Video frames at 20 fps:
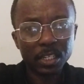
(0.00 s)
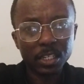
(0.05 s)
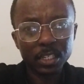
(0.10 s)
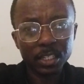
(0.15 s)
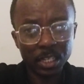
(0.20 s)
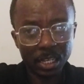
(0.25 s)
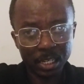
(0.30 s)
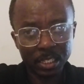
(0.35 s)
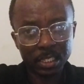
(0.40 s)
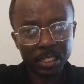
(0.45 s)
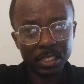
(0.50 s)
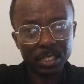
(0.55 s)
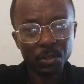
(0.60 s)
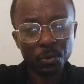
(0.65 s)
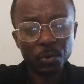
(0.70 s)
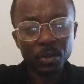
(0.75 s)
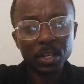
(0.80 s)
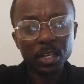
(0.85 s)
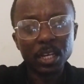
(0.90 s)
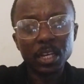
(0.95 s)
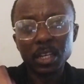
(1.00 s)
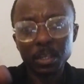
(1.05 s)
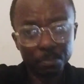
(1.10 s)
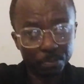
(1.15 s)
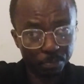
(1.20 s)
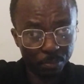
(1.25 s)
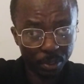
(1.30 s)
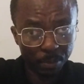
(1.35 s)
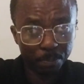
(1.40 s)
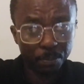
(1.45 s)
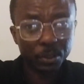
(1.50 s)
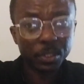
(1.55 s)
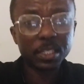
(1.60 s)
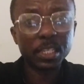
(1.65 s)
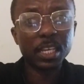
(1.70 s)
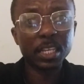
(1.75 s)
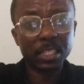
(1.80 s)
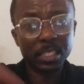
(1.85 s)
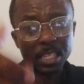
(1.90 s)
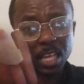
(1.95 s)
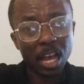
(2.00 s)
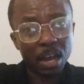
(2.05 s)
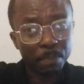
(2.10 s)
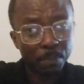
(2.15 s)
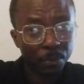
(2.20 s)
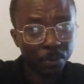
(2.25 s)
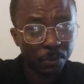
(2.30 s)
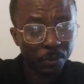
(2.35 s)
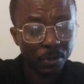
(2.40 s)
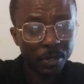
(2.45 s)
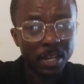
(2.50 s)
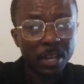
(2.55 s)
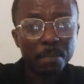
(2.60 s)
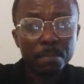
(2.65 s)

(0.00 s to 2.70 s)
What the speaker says: Yes, people say it's apple,